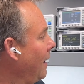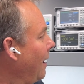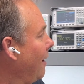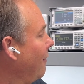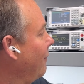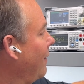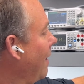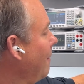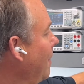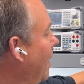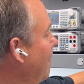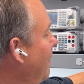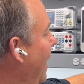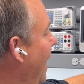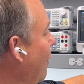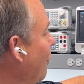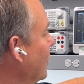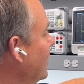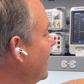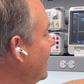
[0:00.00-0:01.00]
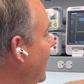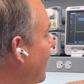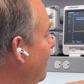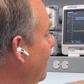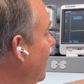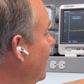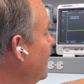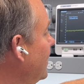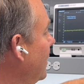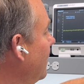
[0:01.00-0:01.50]
I've got my power
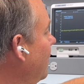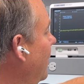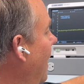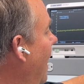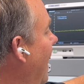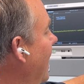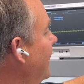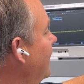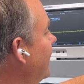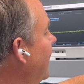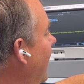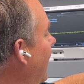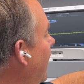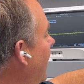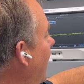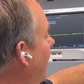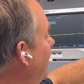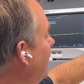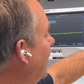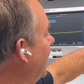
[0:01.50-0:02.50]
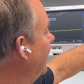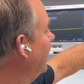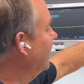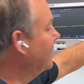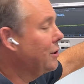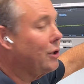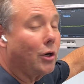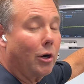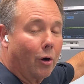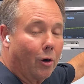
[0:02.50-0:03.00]
supply set up and
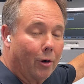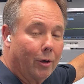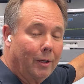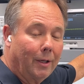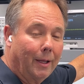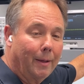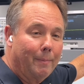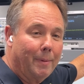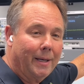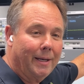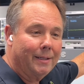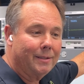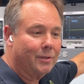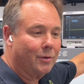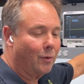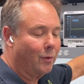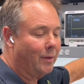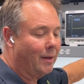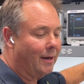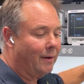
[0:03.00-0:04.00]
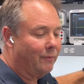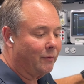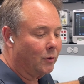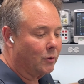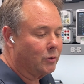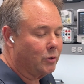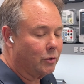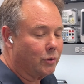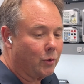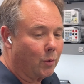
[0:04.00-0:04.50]
it's current limited so that if
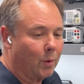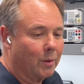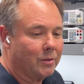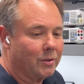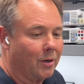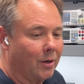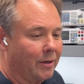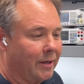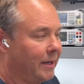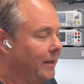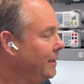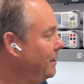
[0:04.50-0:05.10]
there's a short circuit,